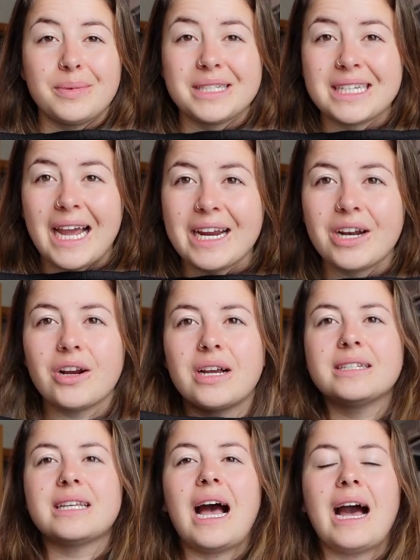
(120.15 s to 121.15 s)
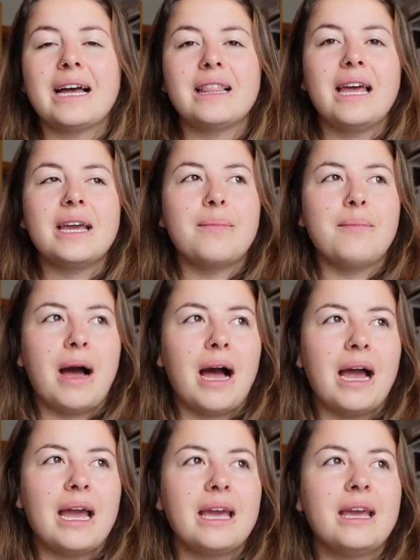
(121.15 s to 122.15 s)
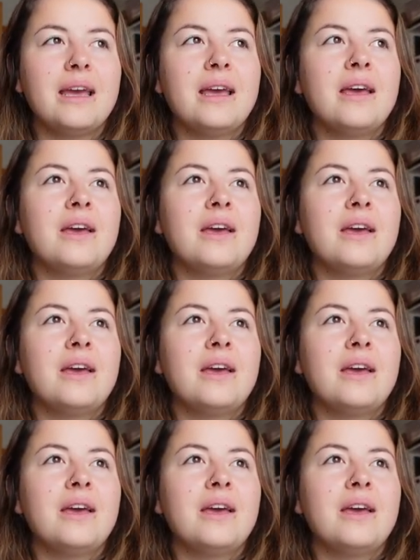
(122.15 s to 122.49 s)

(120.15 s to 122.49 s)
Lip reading: bit tighter, because I like my